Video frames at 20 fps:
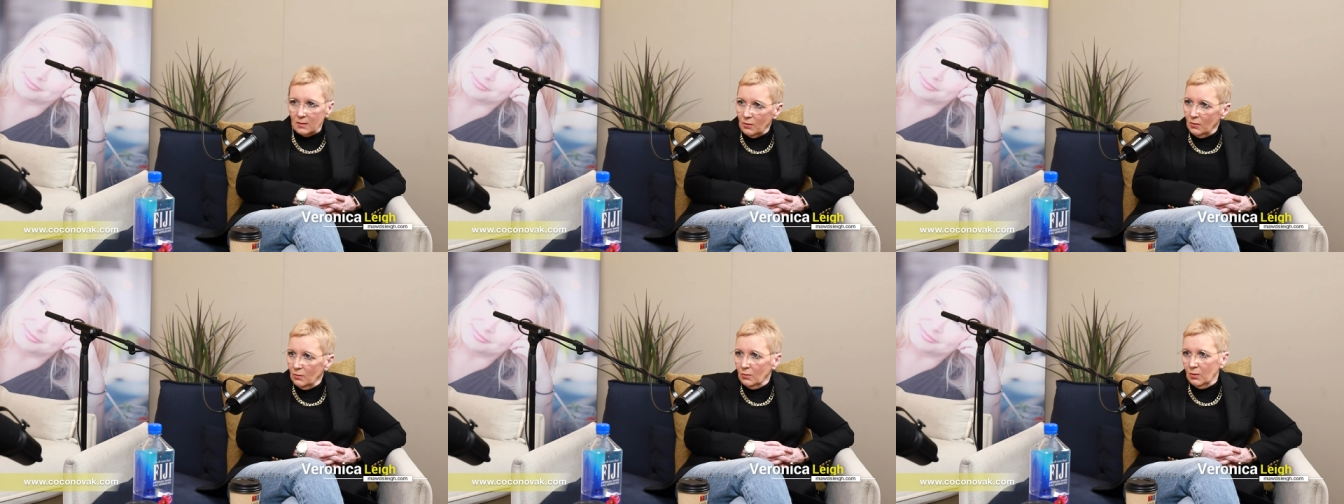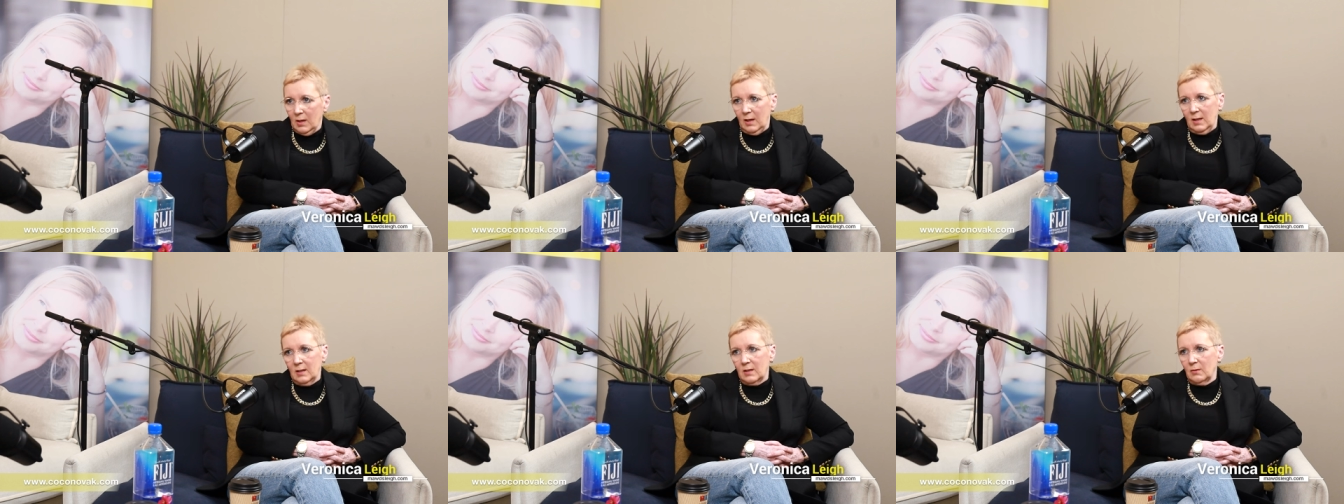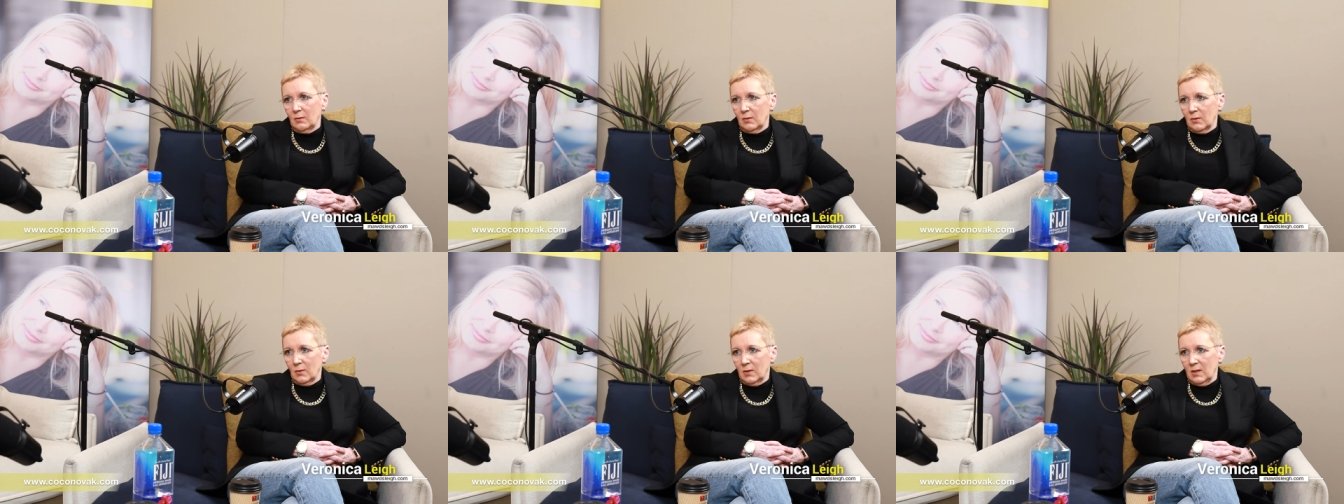you know, he read
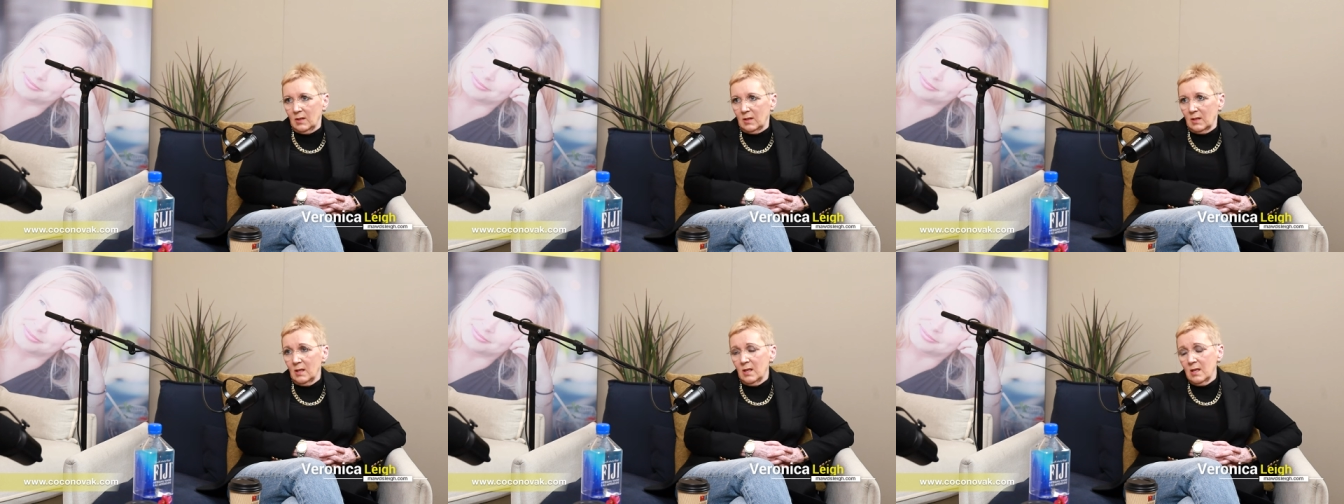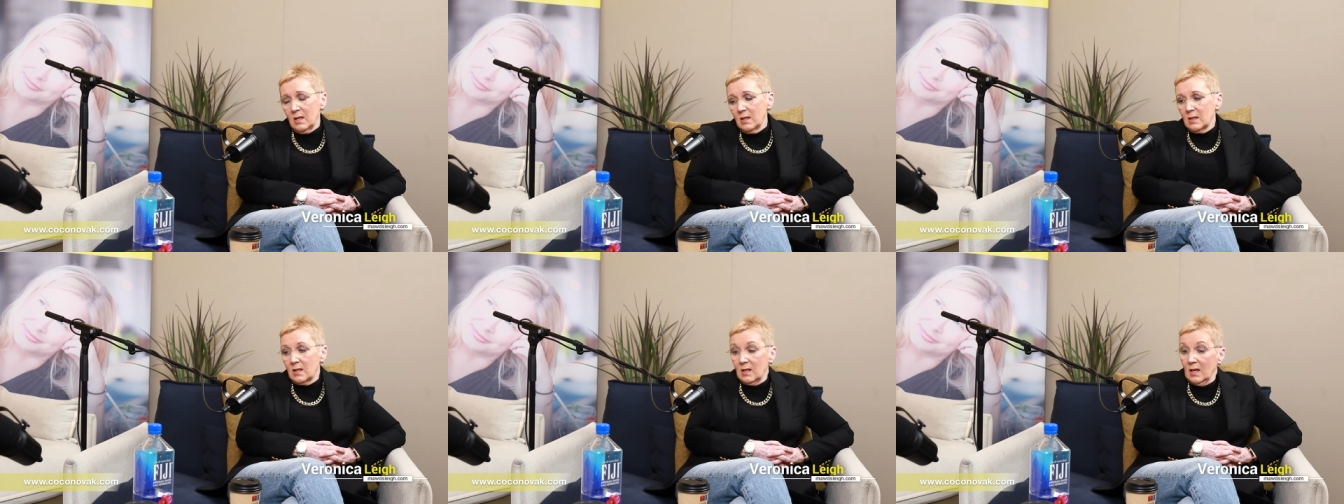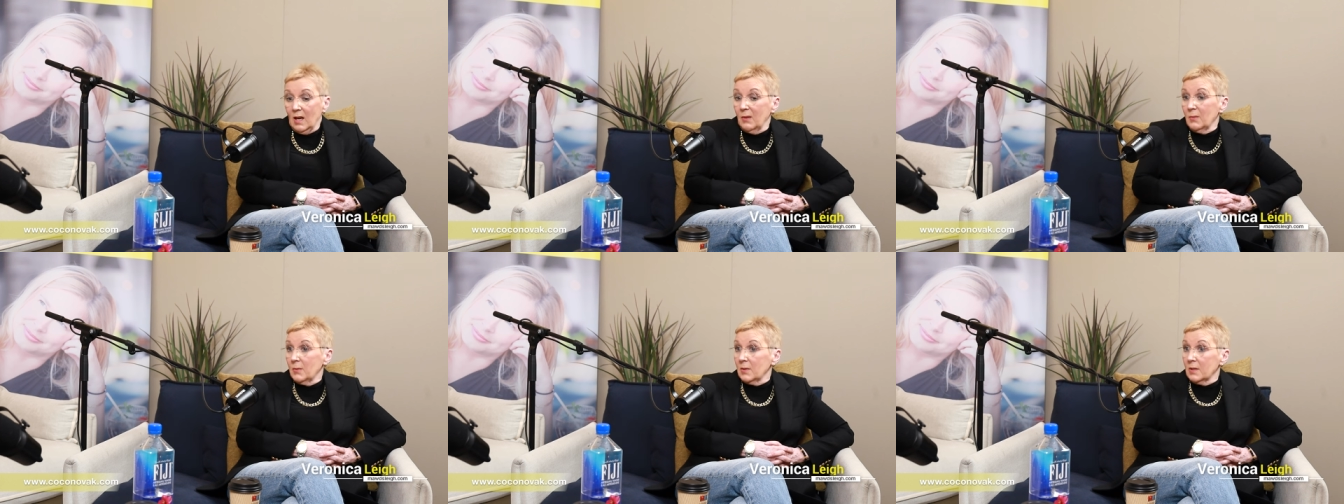out all these things and
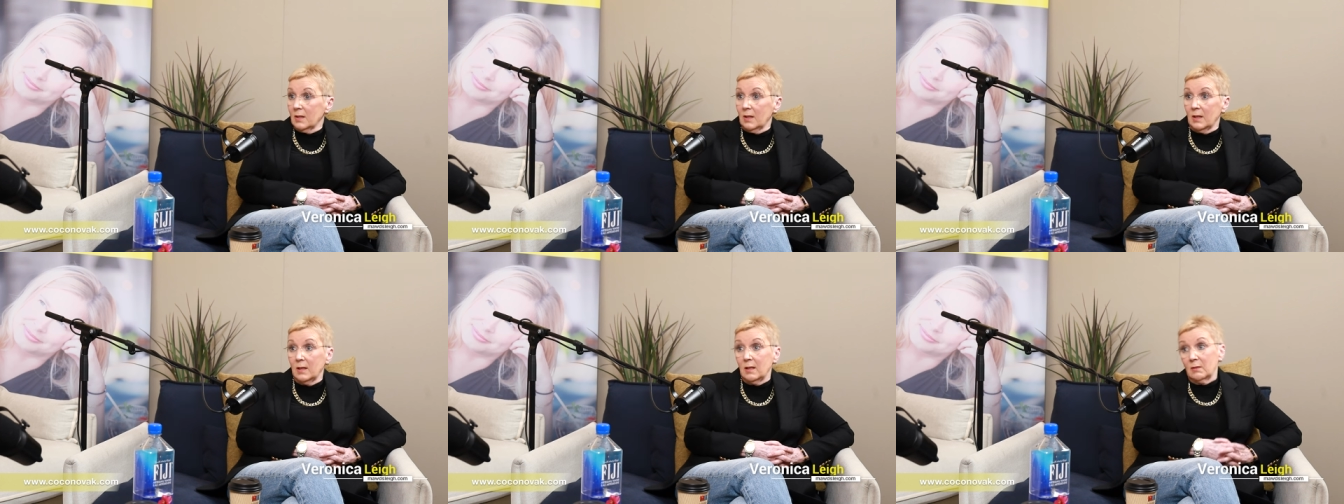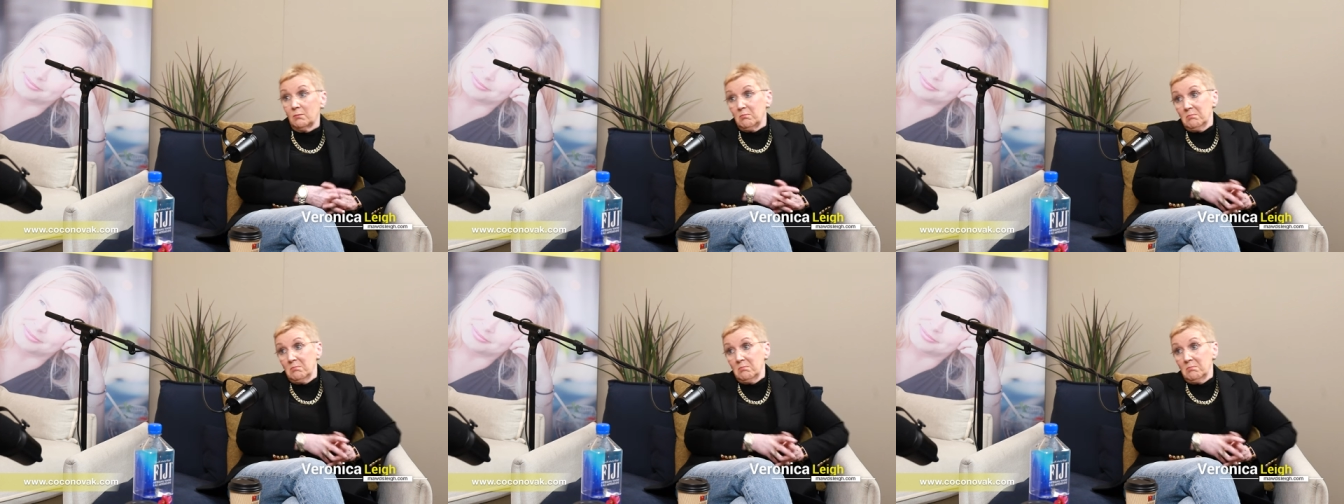I was like